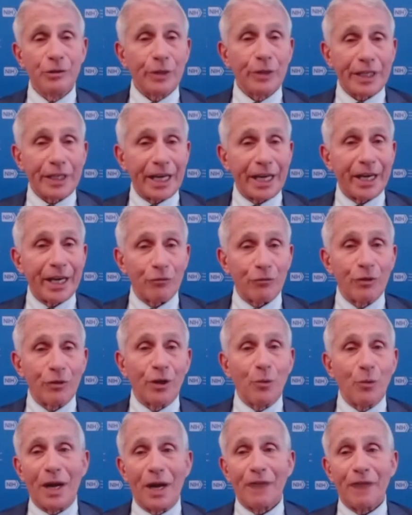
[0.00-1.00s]
You can't
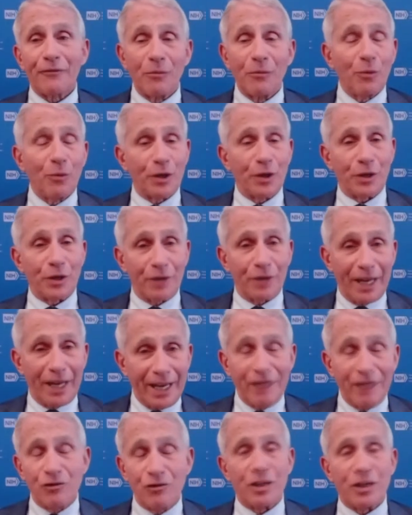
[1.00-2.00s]
run away from what your
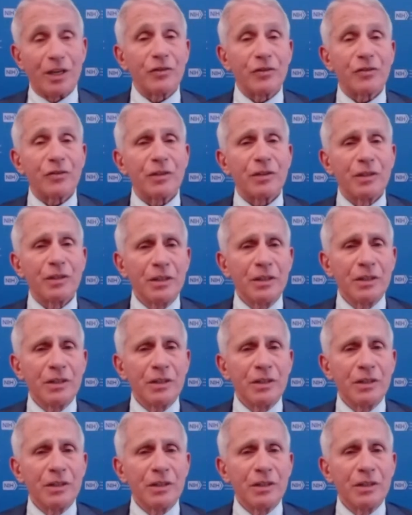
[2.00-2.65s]
age is,